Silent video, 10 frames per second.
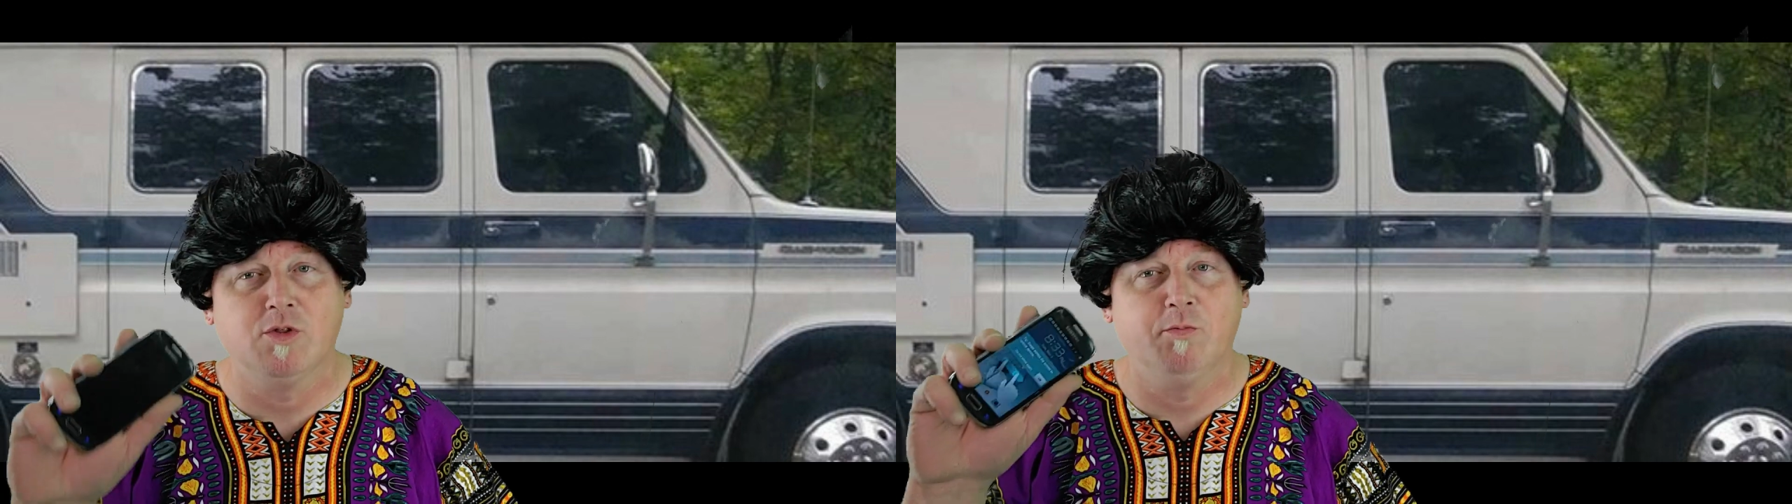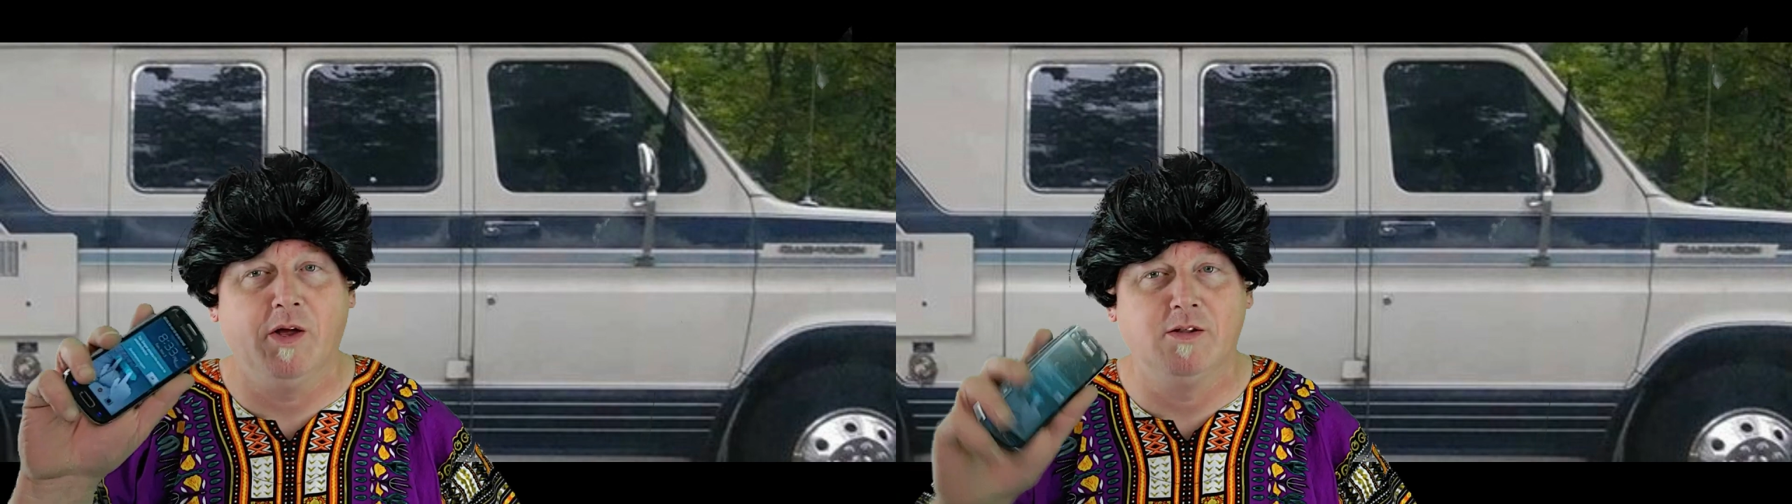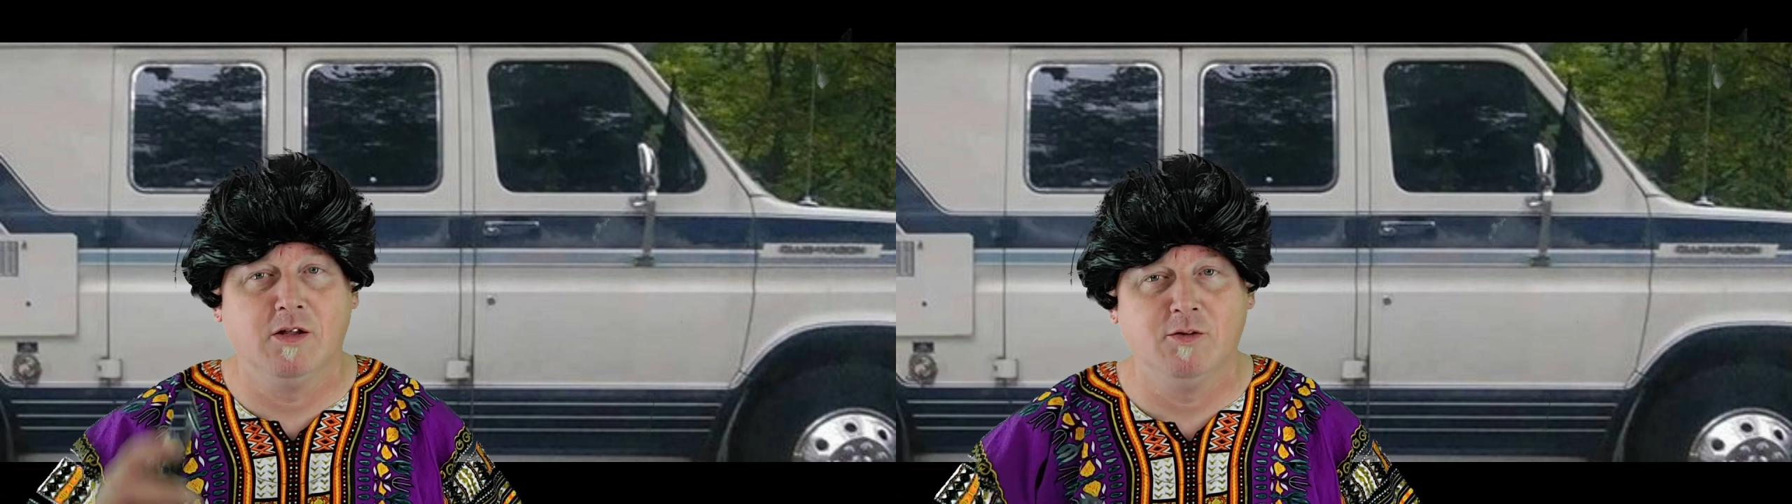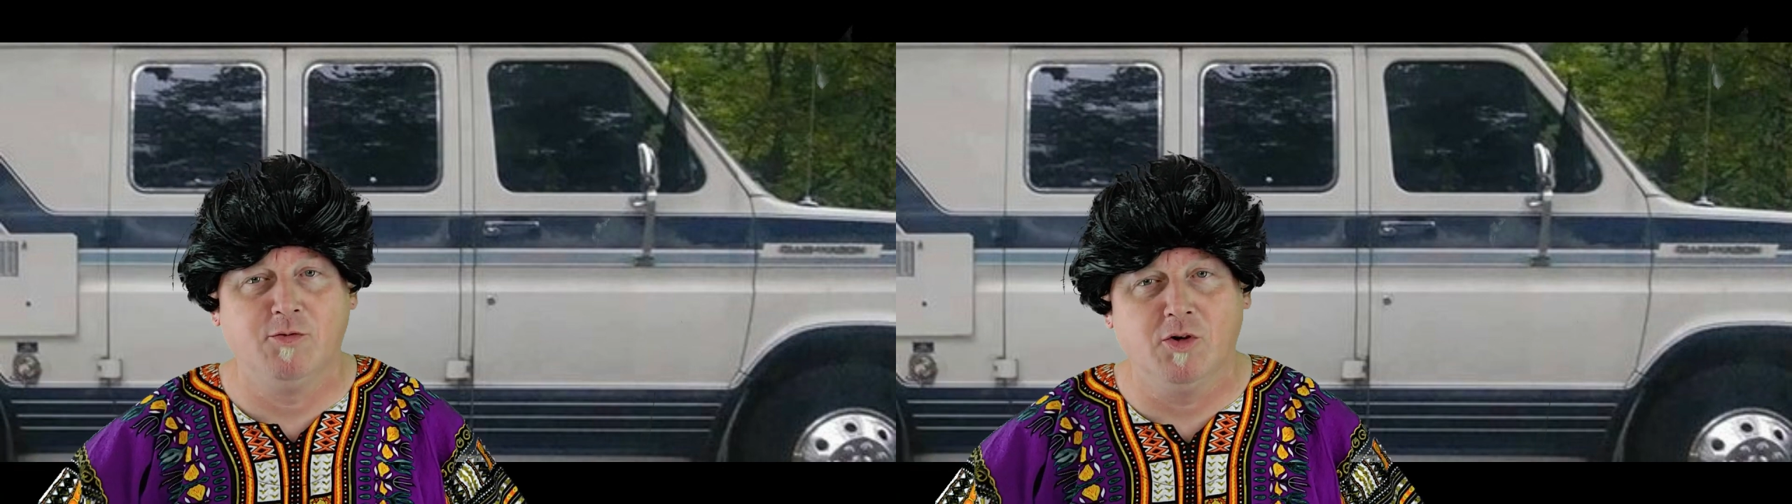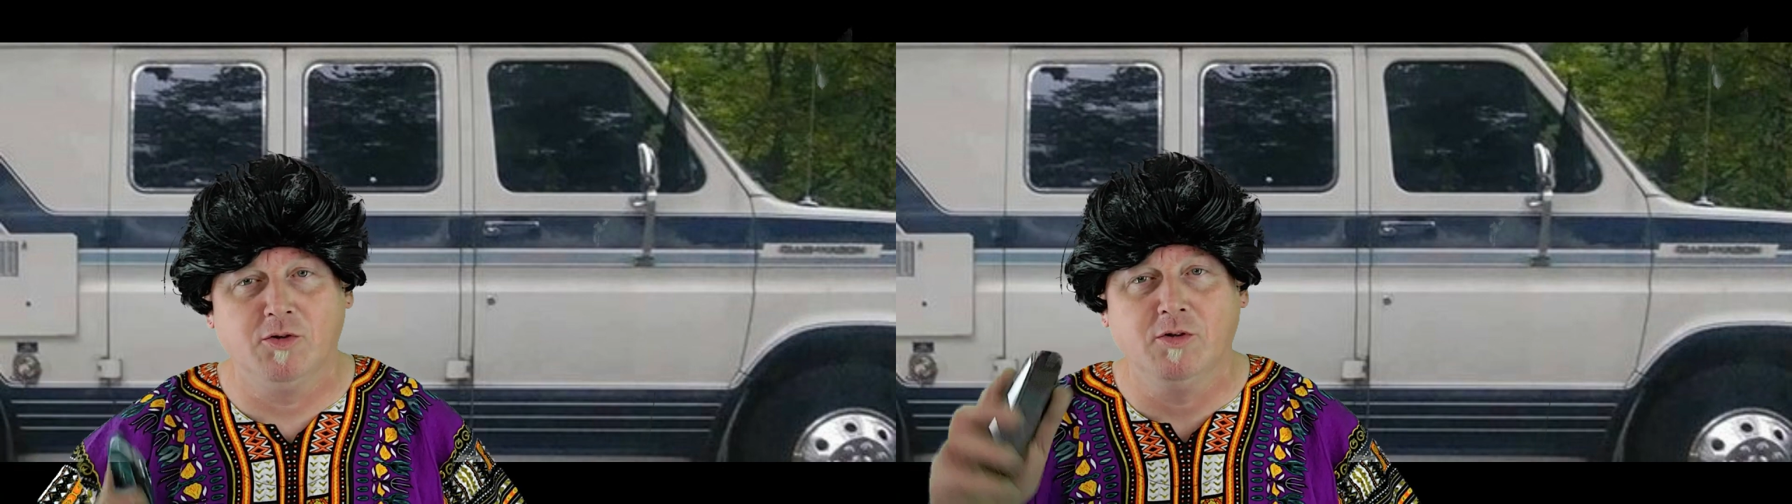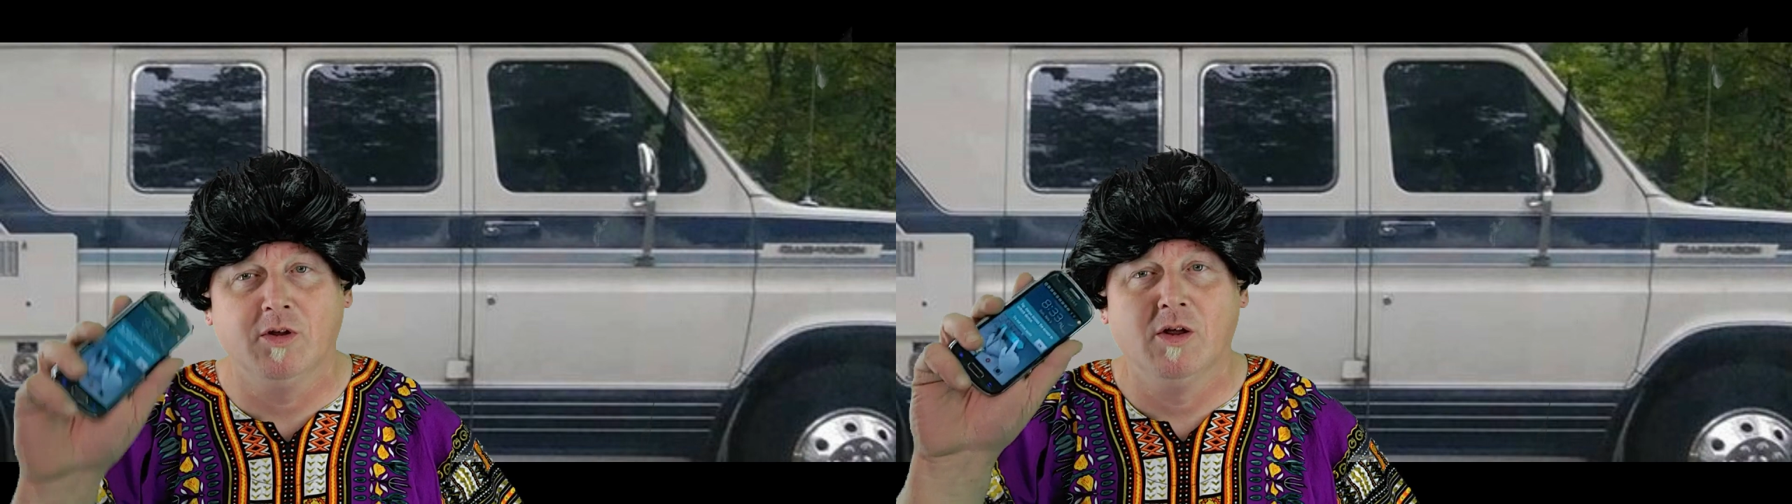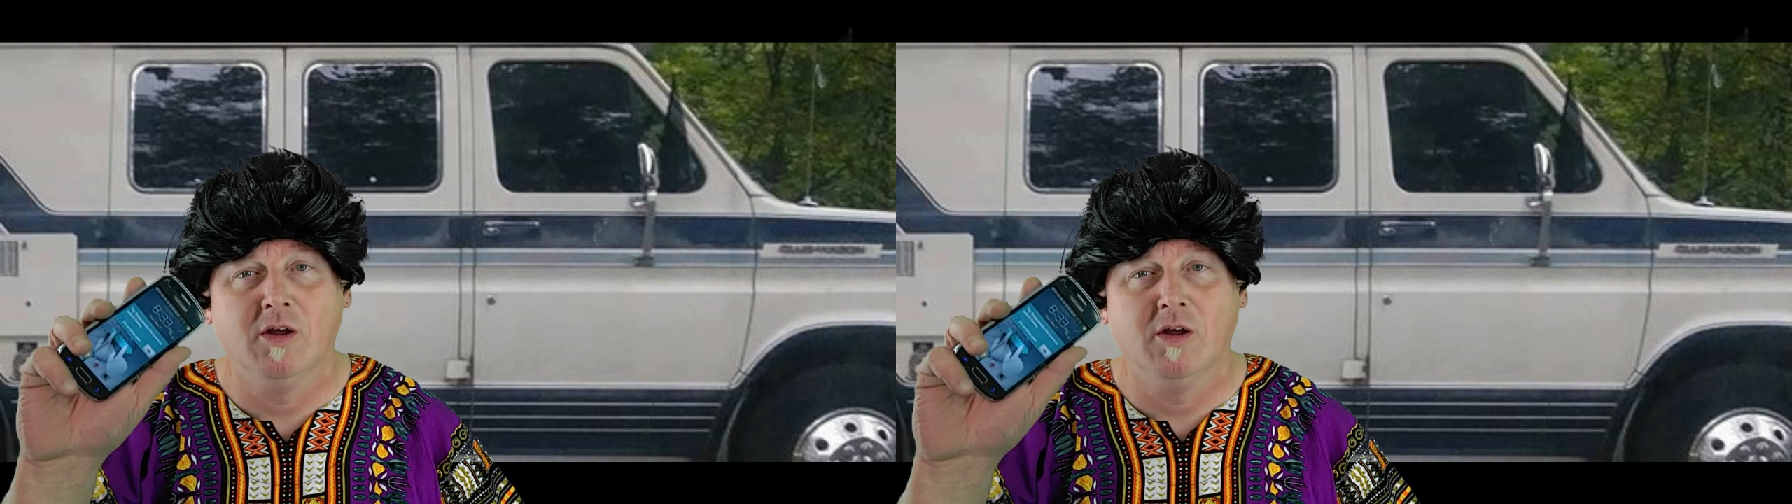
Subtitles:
with my telephone.